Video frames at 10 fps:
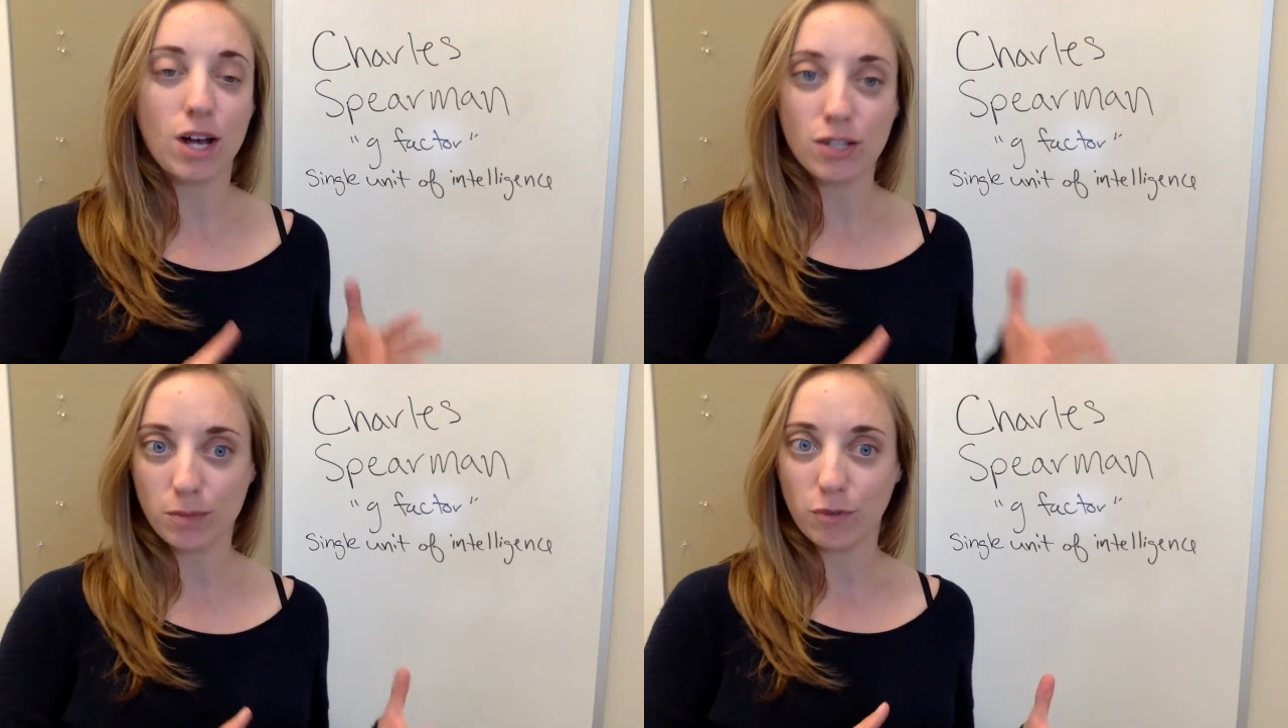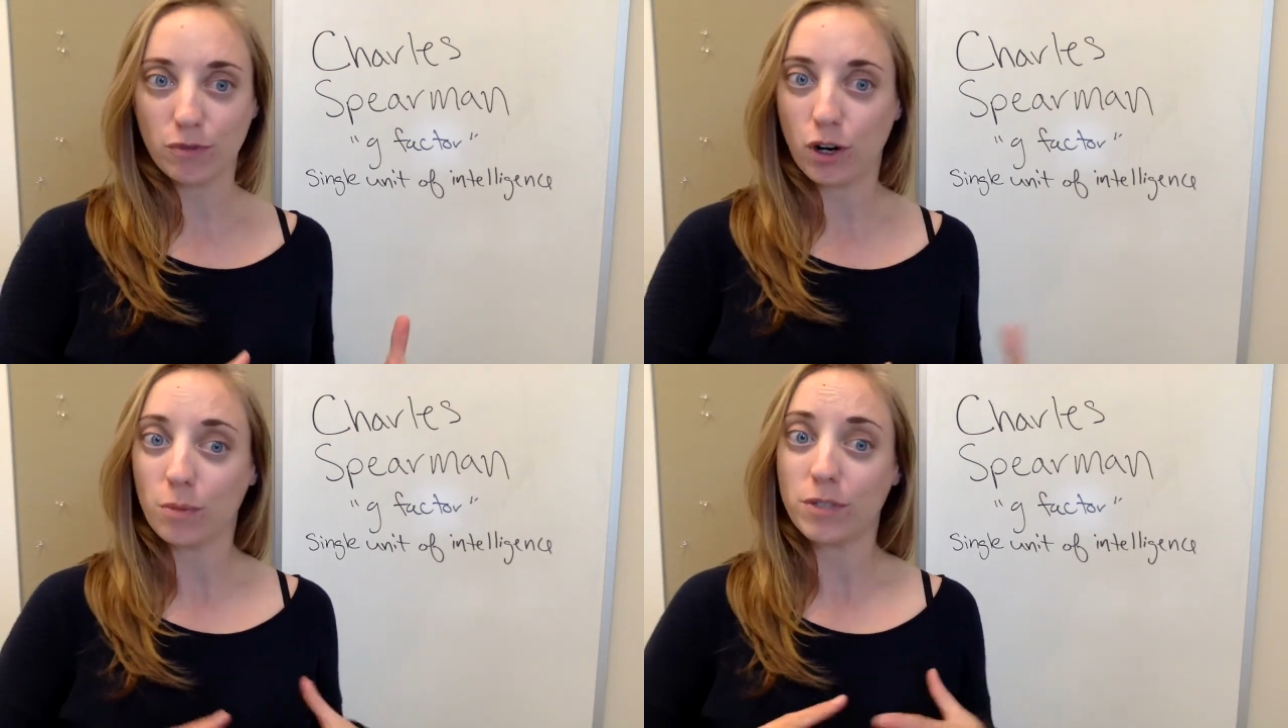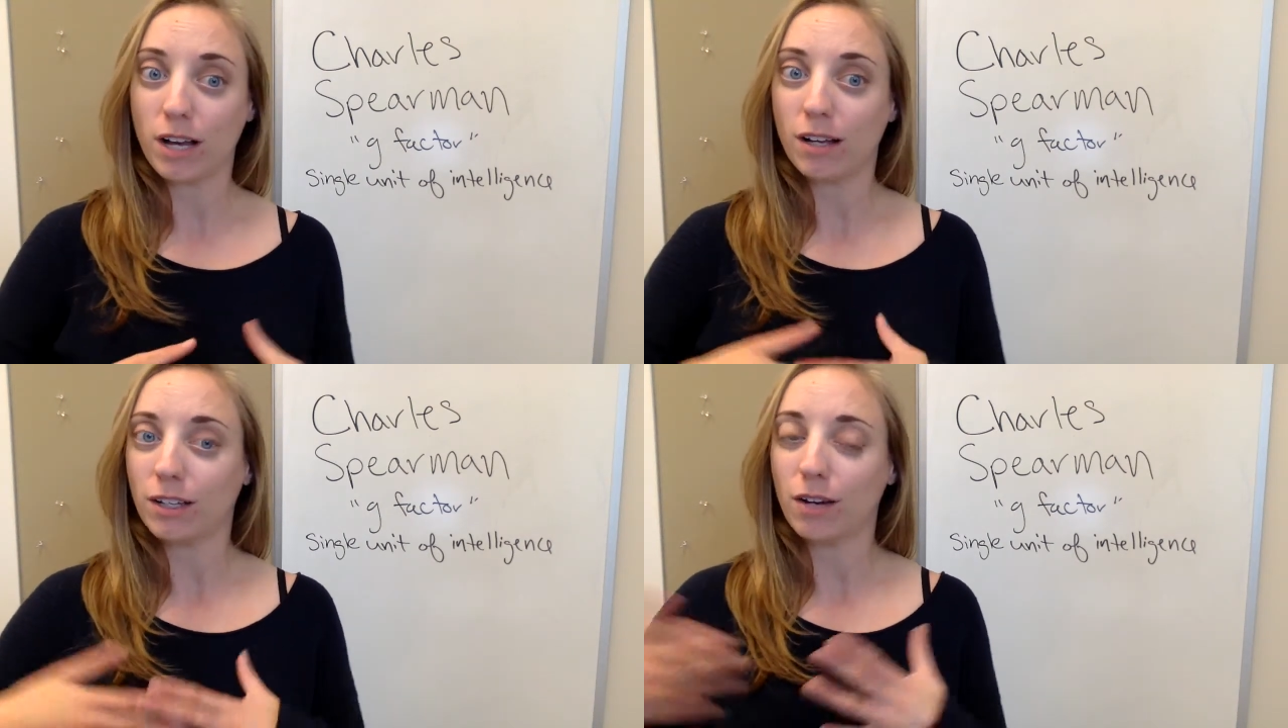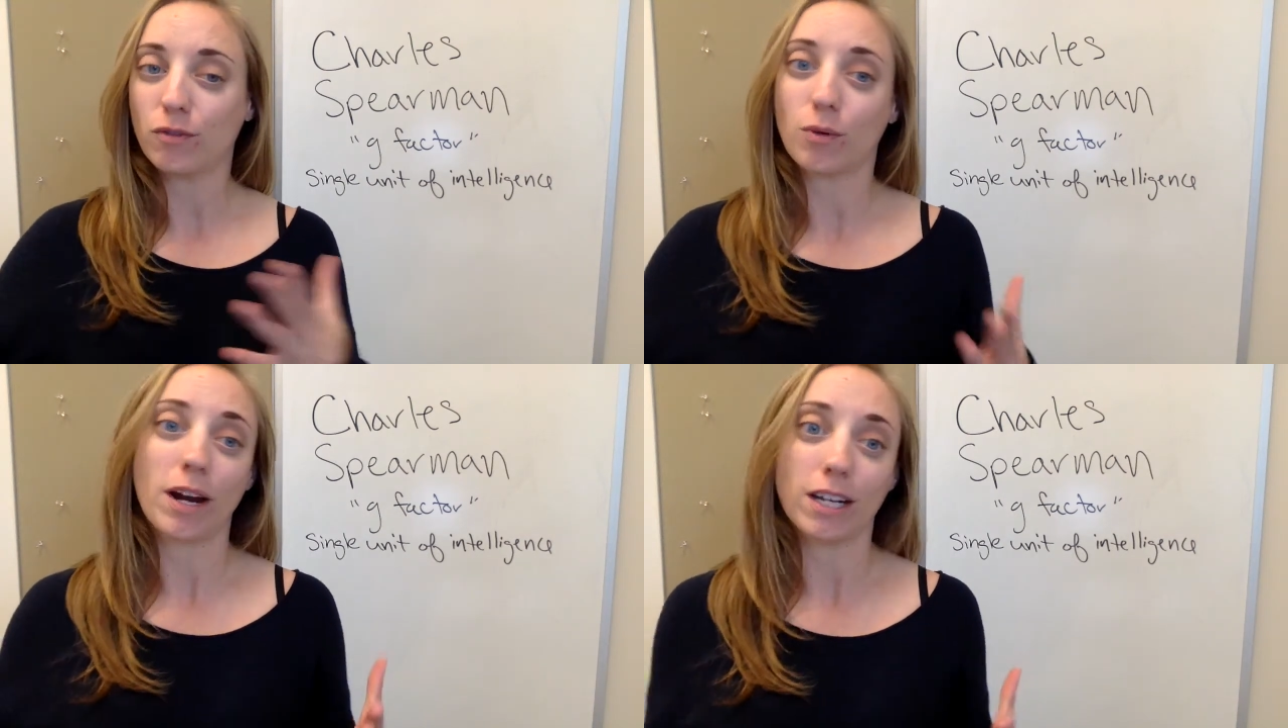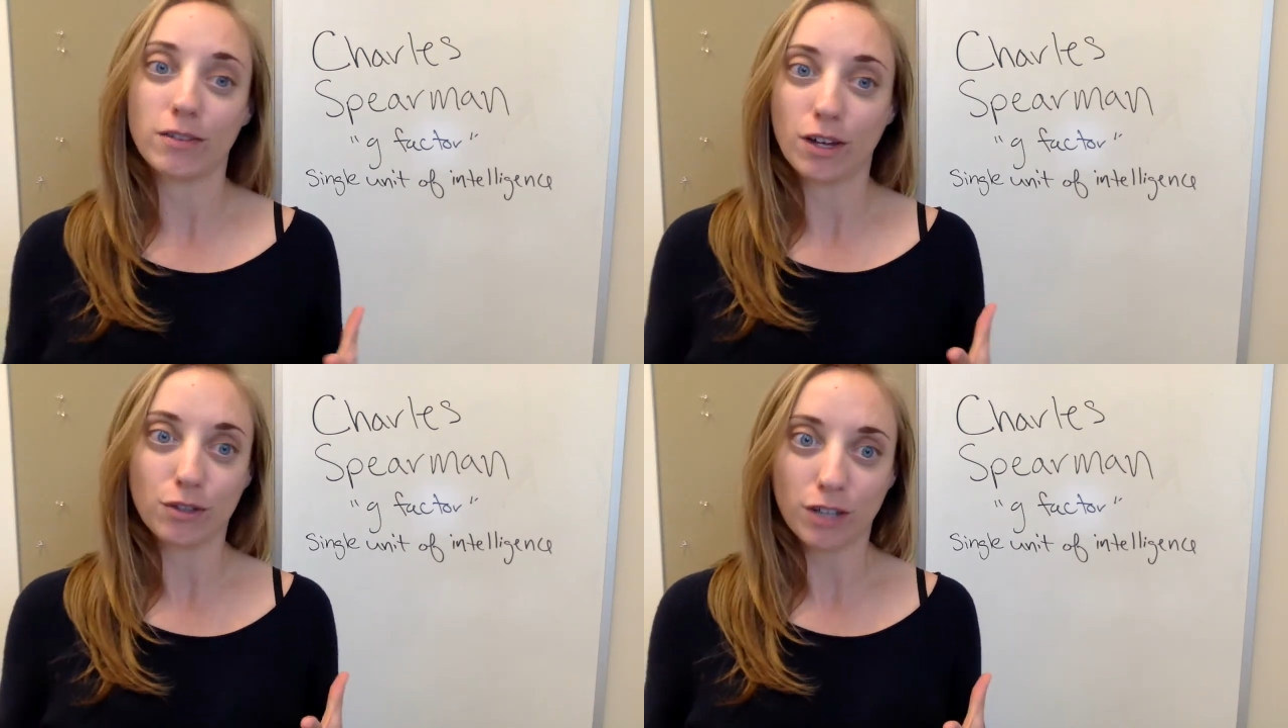also performed on a variety of
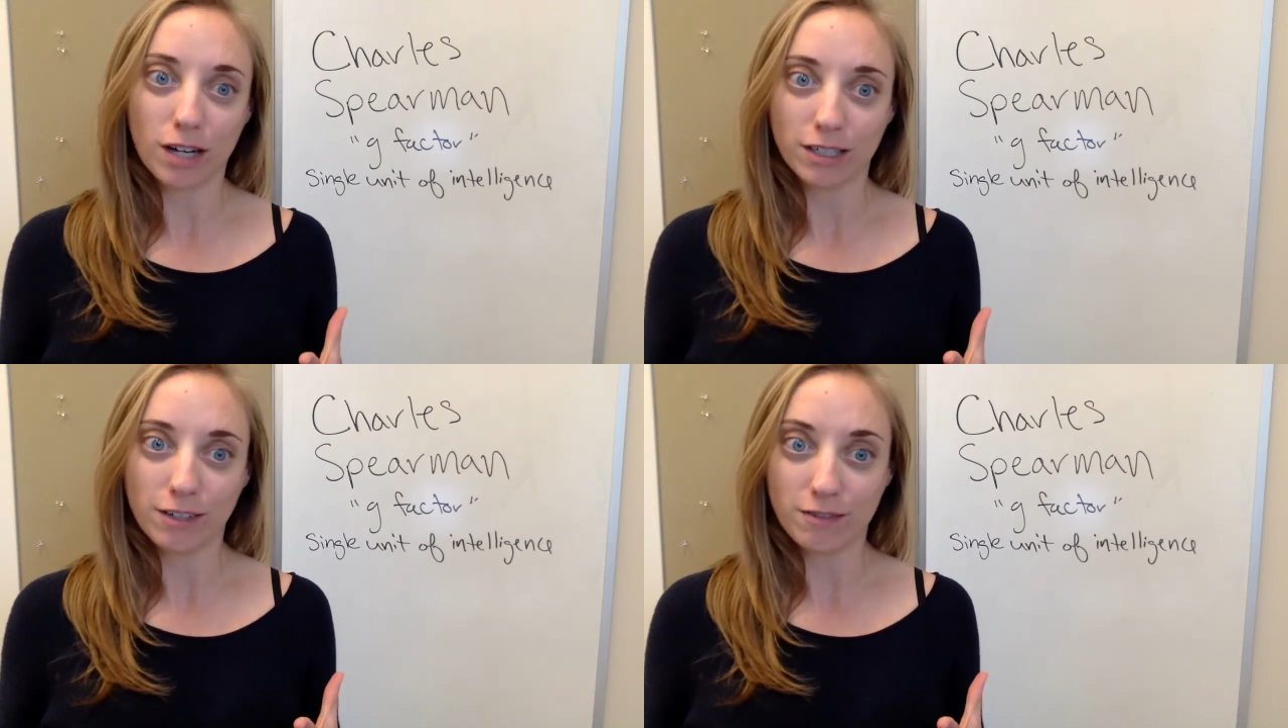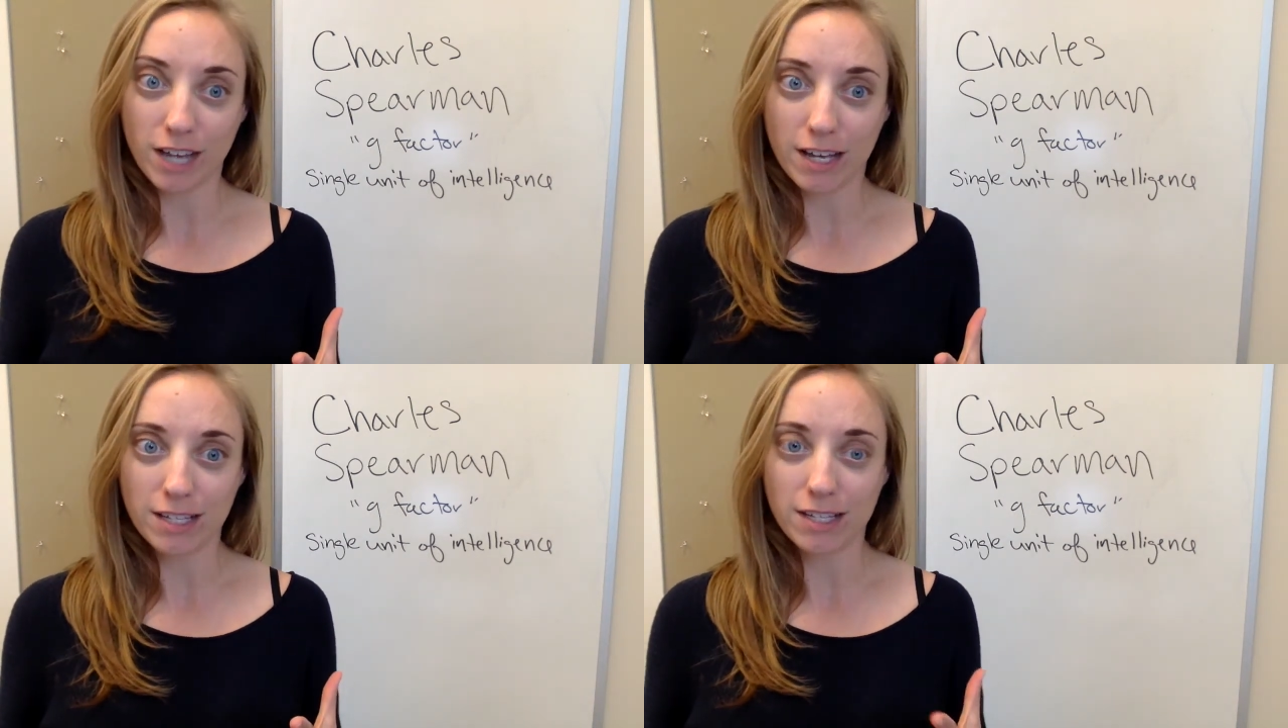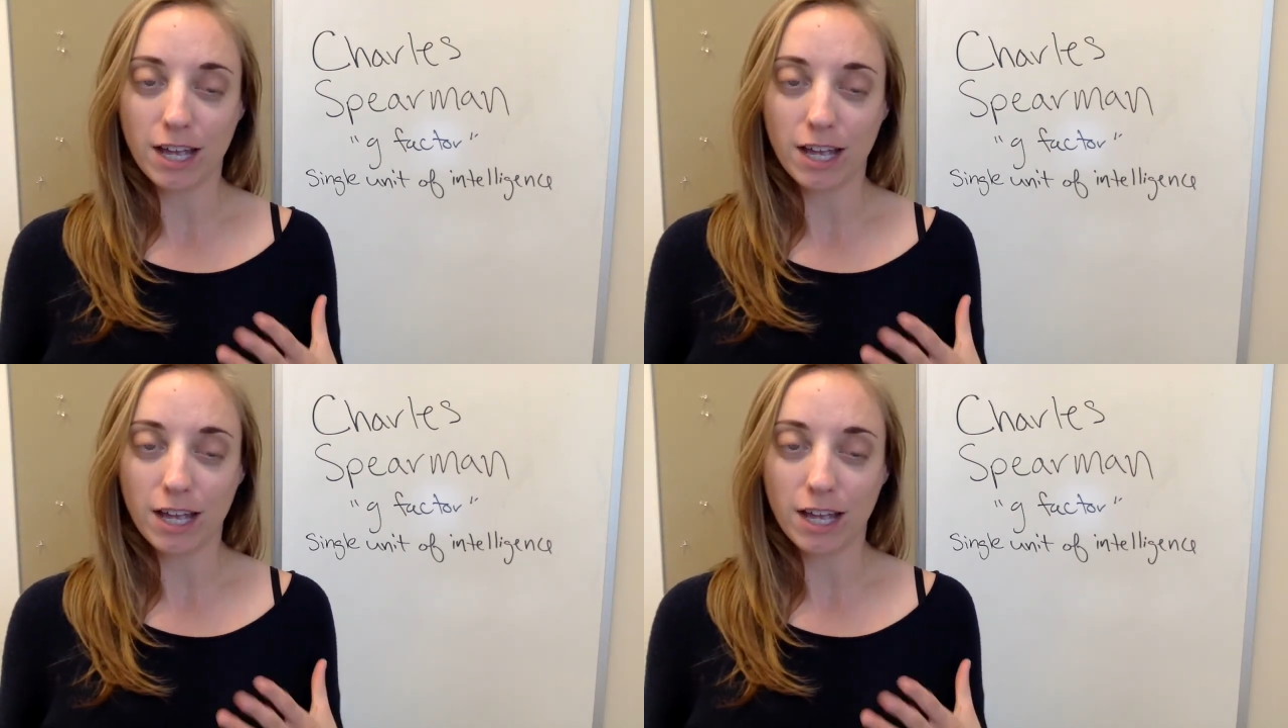other cognitive tests,